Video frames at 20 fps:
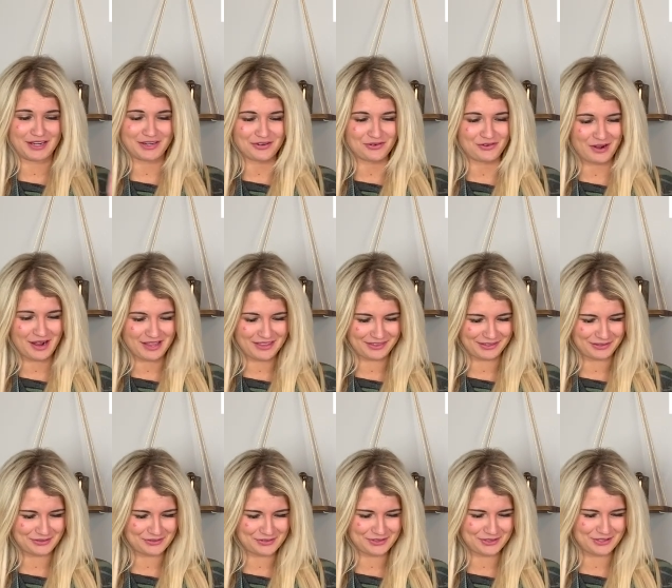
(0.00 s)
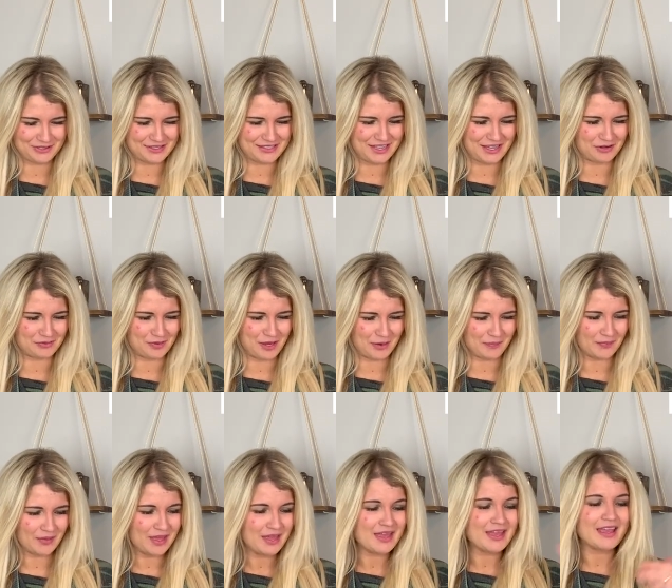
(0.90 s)
I don't know why I thought it was called saddlebag.
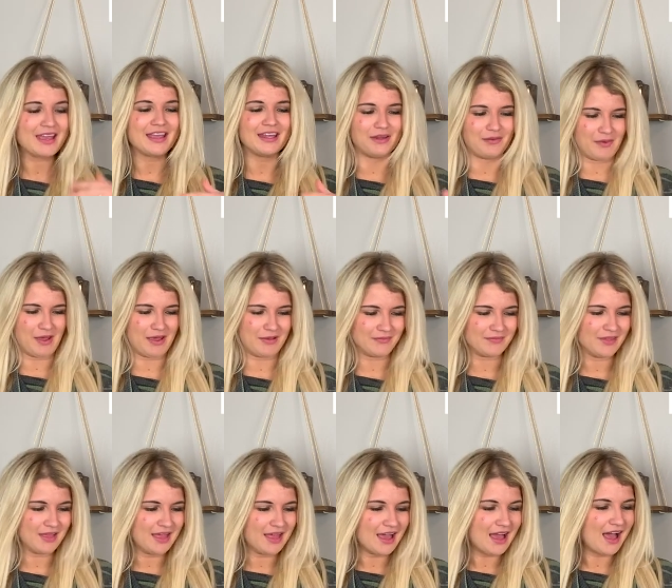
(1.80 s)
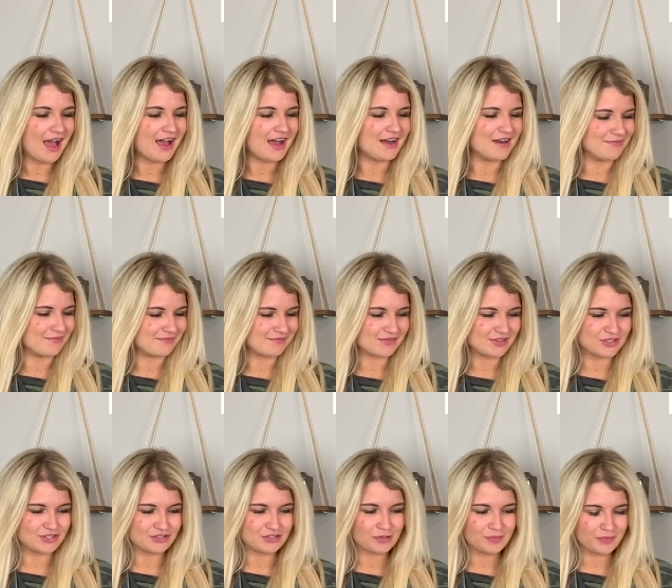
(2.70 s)
Anyway, um,
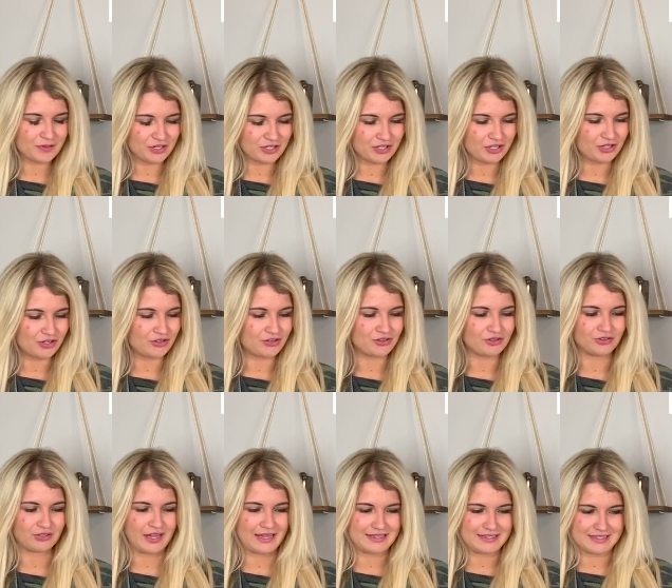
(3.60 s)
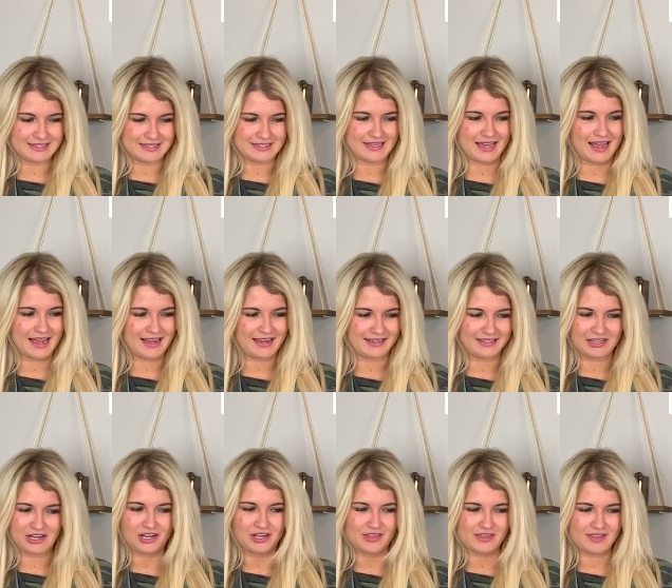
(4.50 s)
super cute like
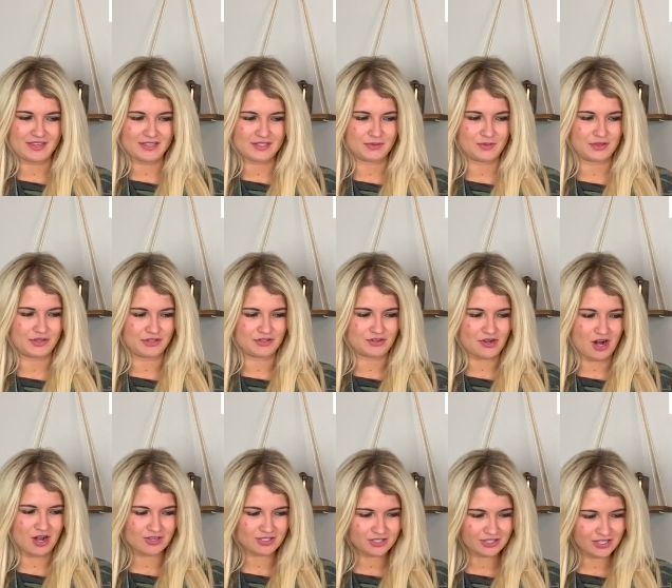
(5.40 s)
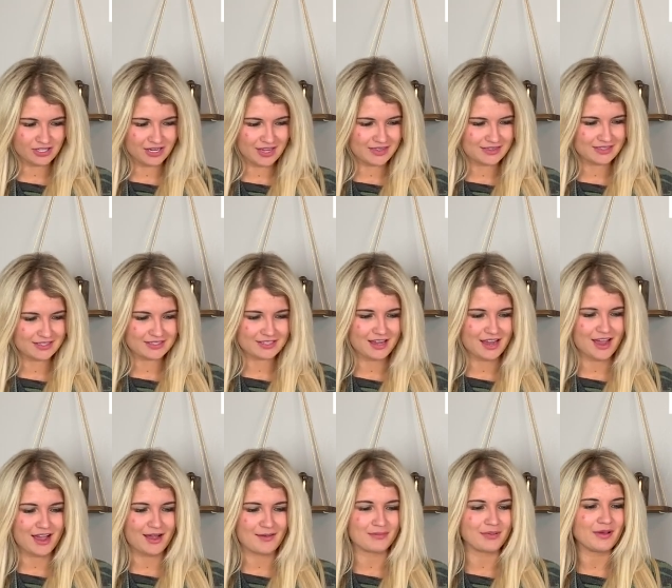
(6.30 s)
design on this with the drawstring at the
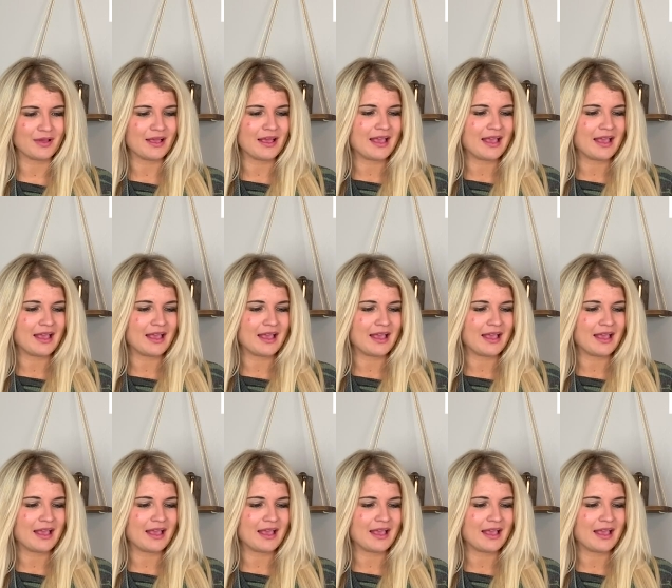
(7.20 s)
top.